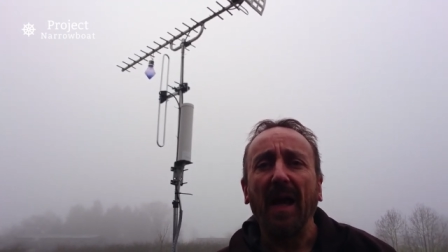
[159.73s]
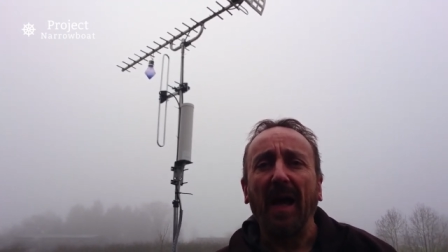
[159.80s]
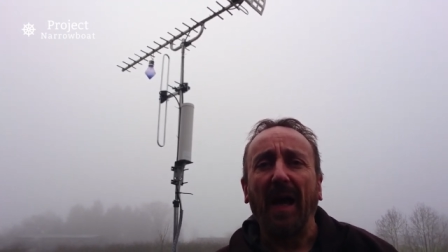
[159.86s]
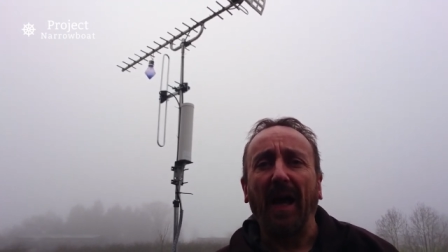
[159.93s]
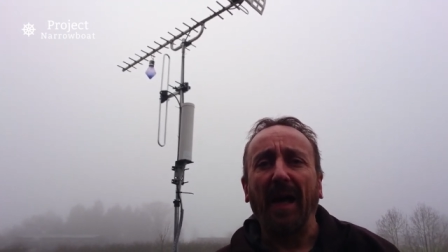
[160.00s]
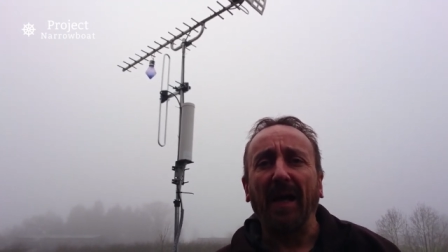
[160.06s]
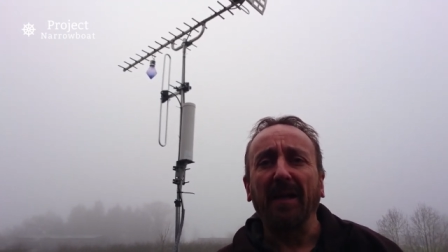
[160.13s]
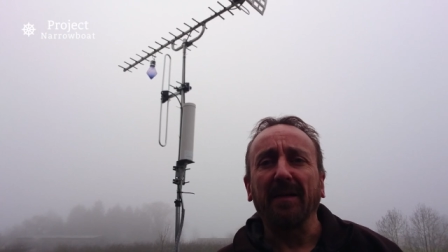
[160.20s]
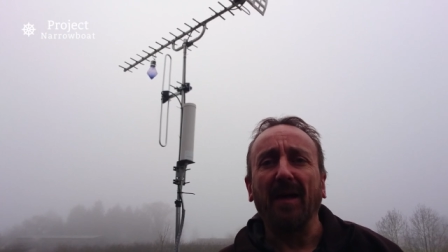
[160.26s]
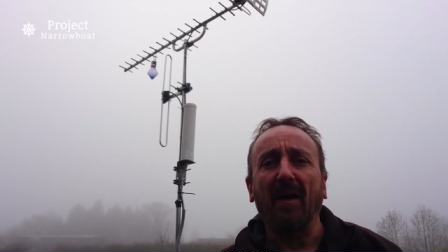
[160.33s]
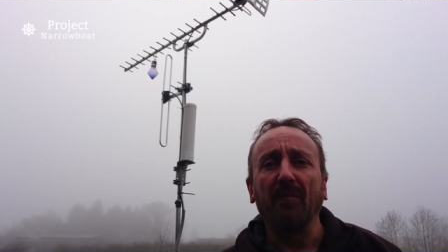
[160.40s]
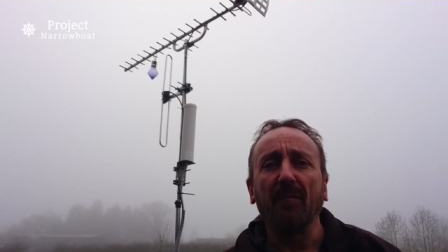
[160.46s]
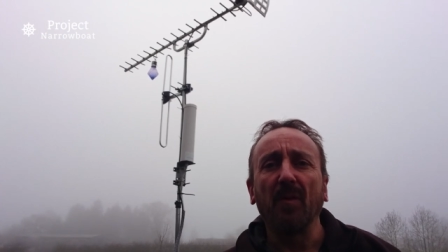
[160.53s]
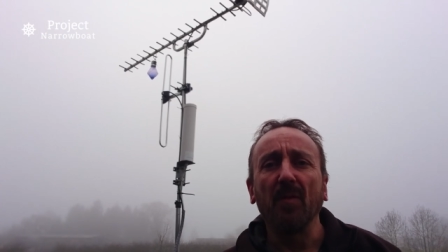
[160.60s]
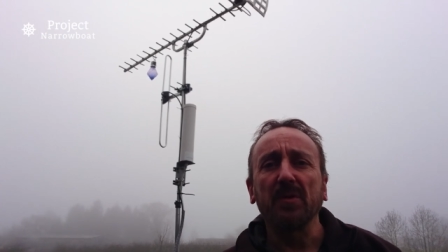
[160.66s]
and
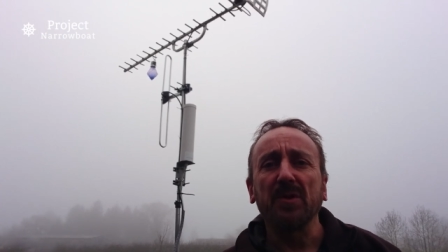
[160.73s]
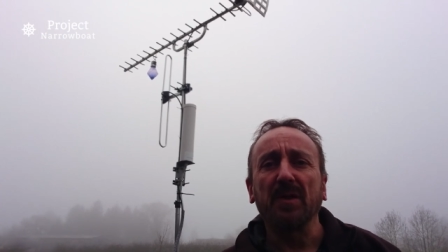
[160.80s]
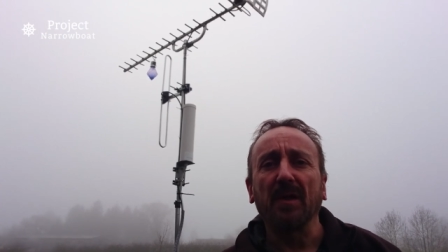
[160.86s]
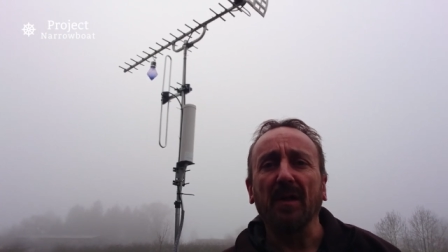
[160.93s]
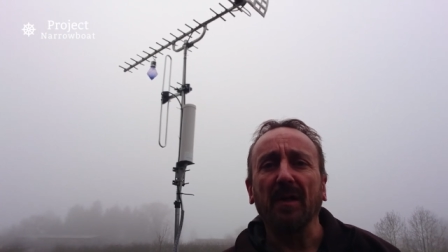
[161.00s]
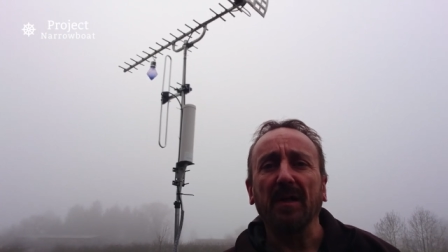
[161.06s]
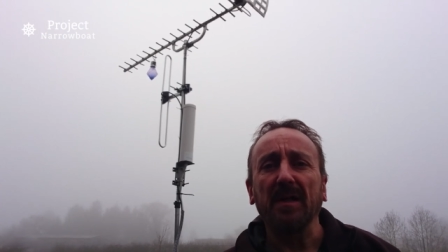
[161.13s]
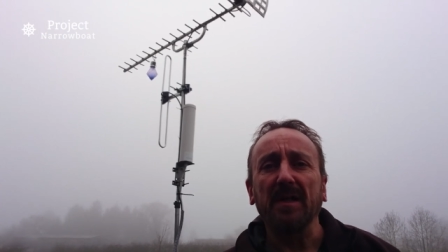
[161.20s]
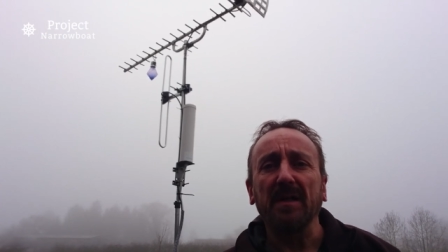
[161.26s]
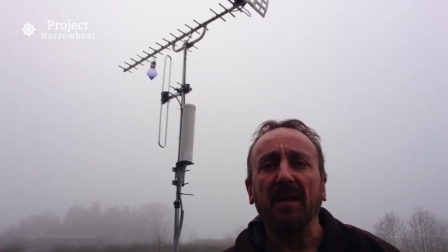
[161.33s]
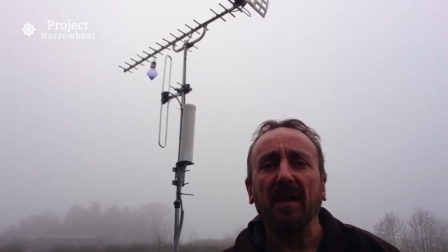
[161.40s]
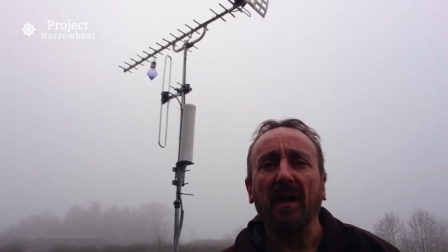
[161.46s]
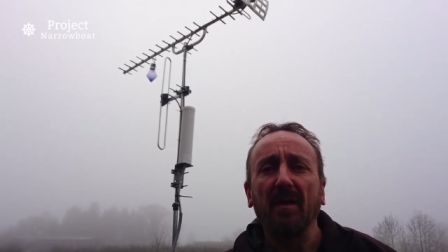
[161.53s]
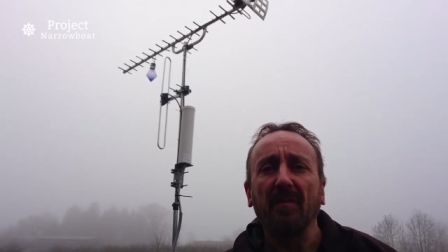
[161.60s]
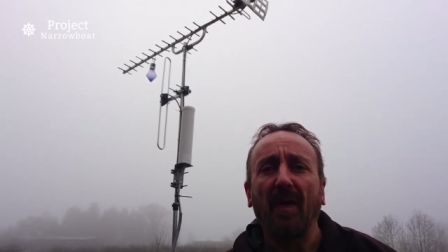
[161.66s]

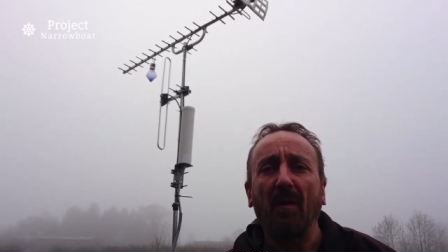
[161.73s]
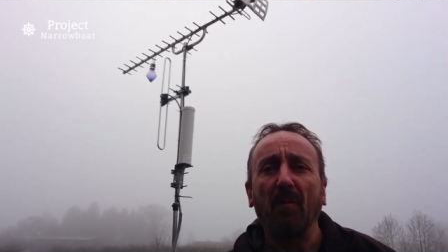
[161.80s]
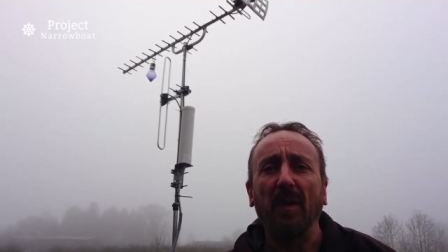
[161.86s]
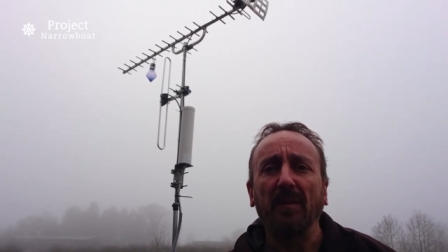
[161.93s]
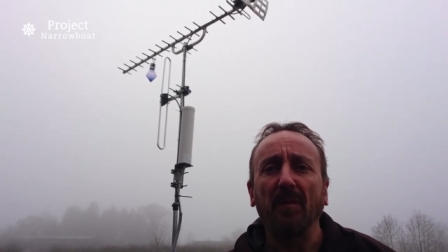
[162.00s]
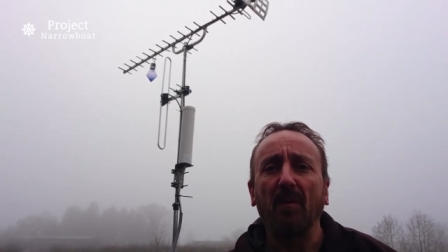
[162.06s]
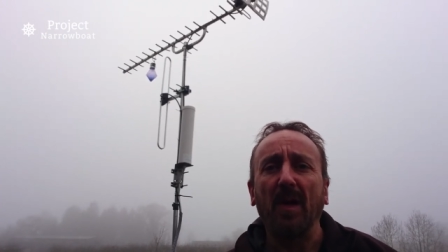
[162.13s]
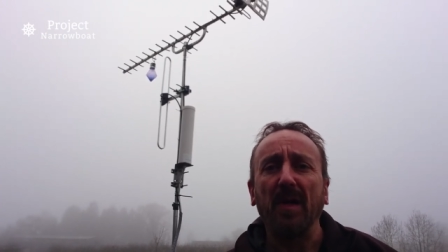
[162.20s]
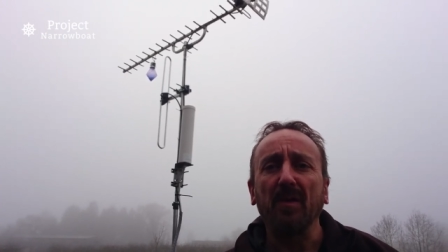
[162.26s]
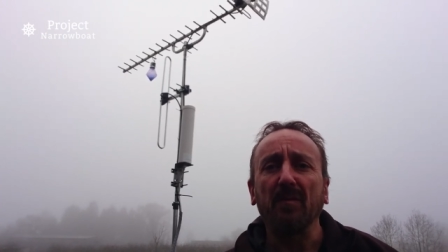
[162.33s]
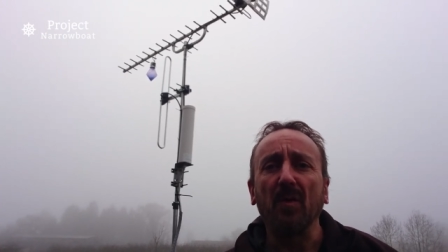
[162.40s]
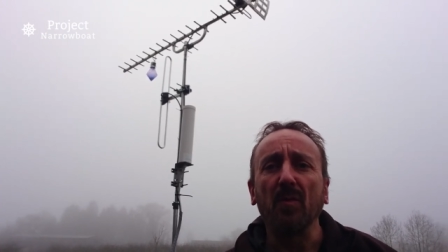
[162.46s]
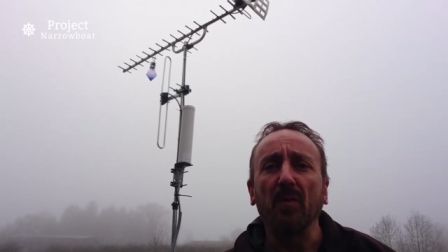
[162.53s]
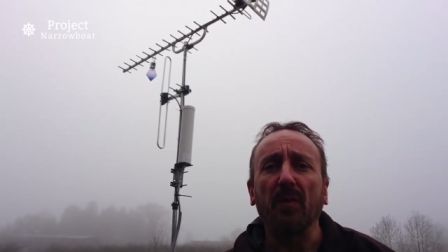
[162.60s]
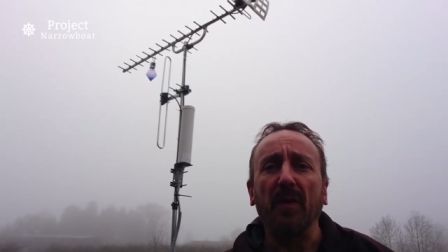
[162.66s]
unfortunately that went the way
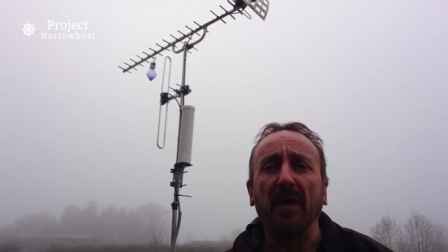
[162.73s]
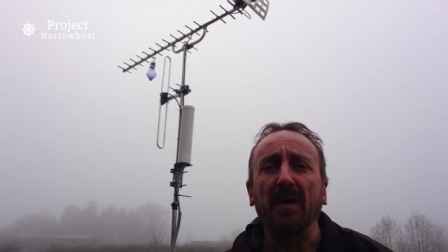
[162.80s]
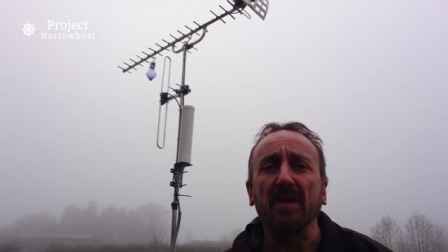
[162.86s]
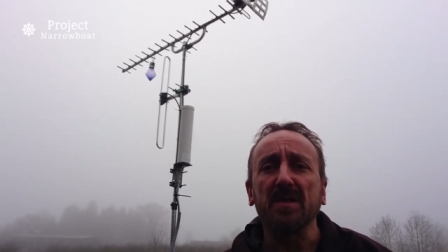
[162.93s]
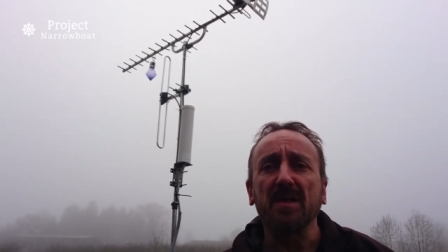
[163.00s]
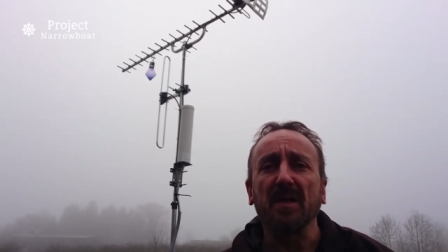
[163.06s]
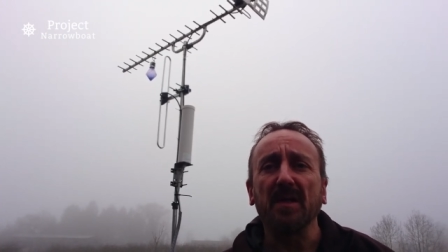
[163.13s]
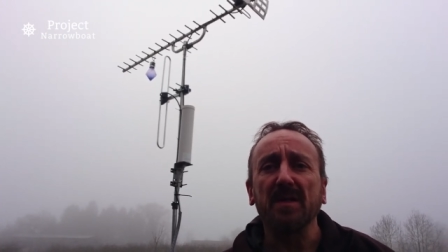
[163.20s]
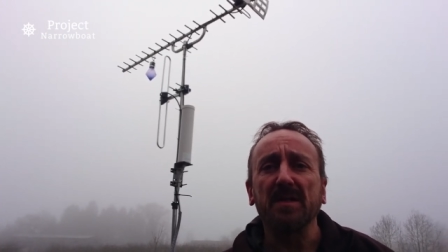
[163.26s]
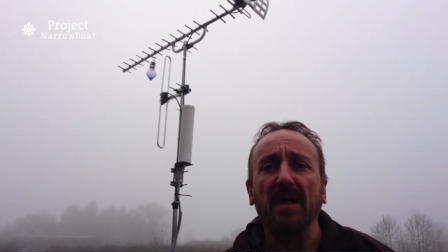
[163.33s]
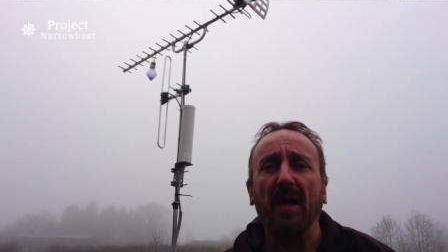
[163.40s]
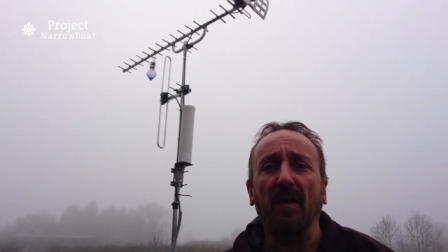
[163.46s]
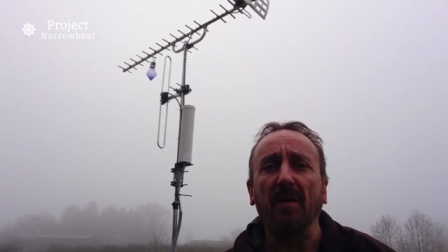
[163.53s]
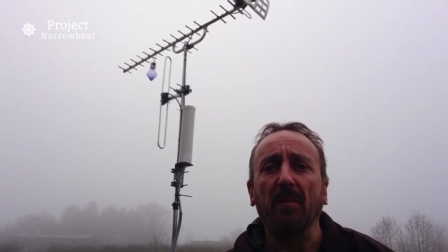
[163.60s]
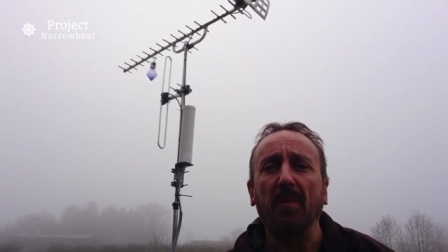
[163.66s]
of all things and it's
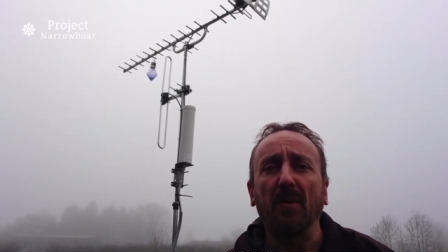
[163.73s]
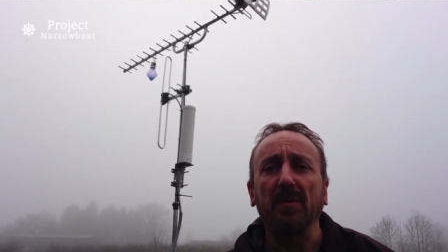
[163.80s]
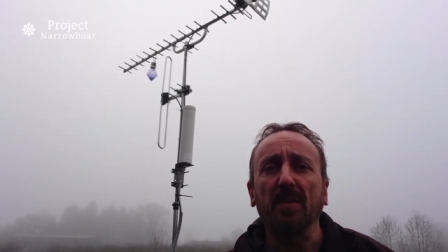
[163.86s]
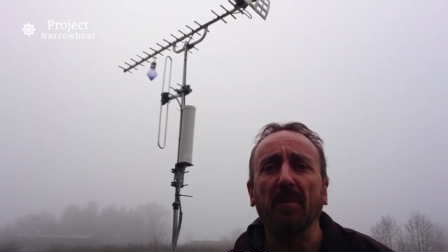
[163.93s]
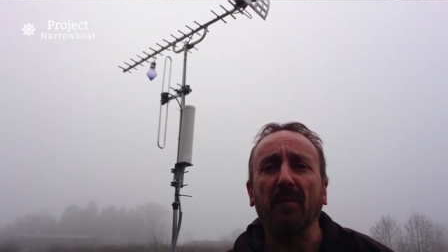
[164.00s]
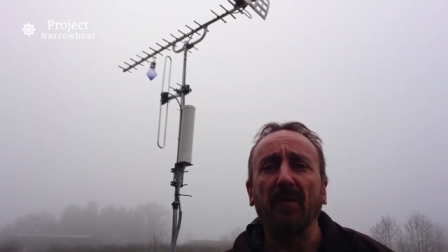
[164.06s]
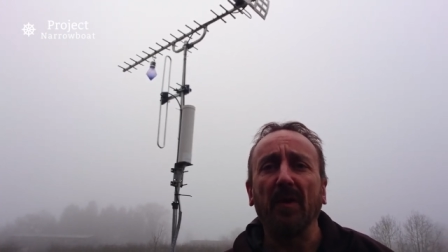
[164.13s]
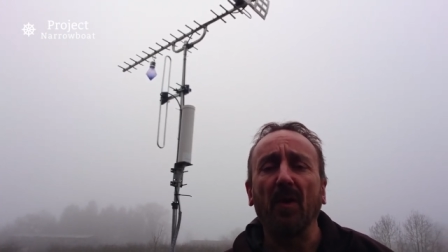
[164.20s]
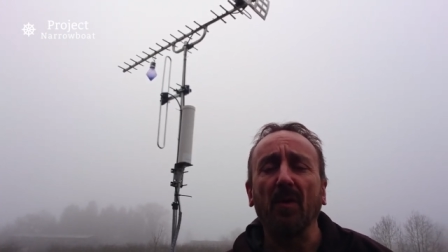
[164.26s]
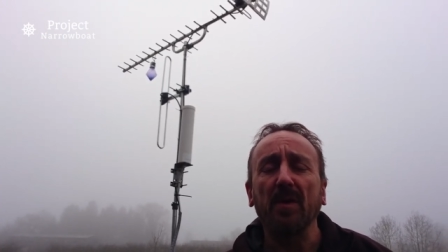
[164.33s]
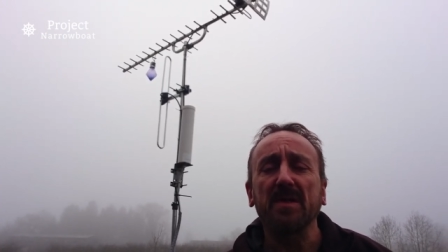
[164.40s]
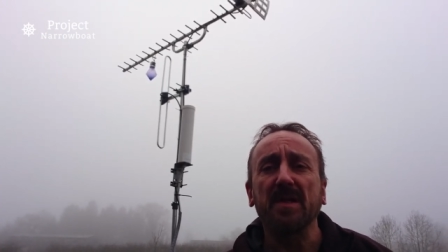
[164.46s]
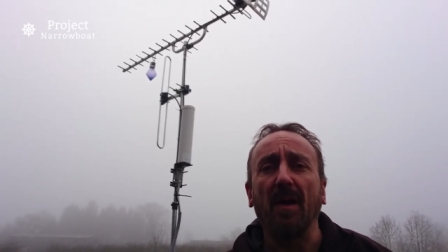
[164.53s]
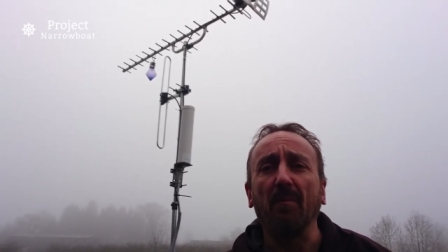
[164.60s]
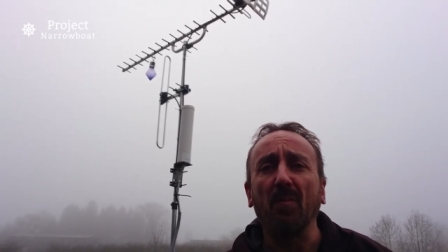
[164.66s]
now at the bottom of a
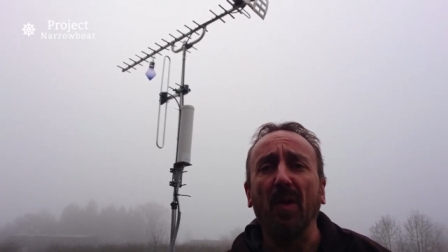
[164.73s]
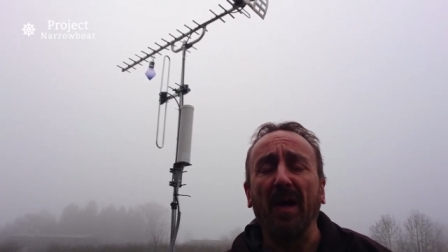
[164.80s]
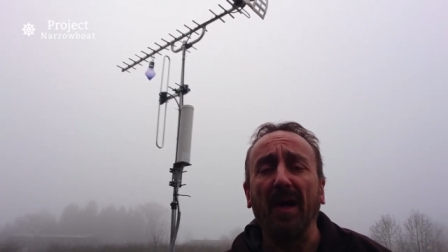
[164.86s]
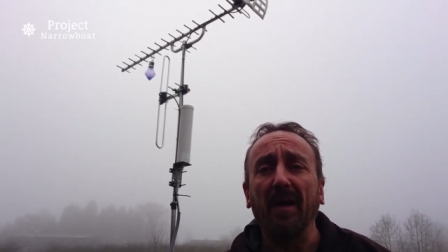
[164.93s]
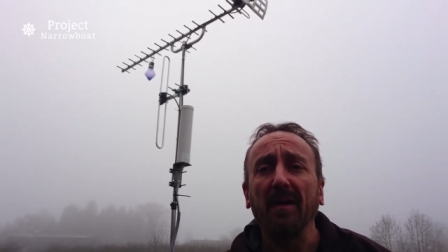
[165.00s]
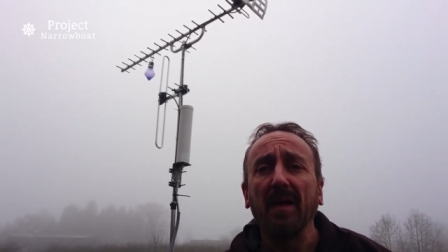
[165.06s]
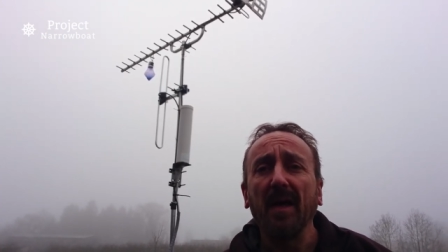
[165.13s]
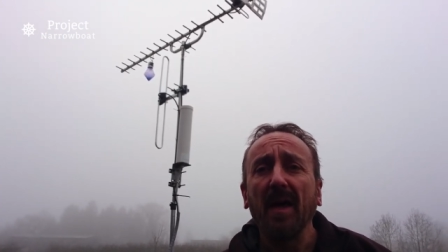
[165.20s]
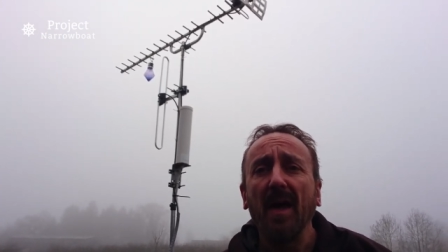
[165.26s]
lock somewhere.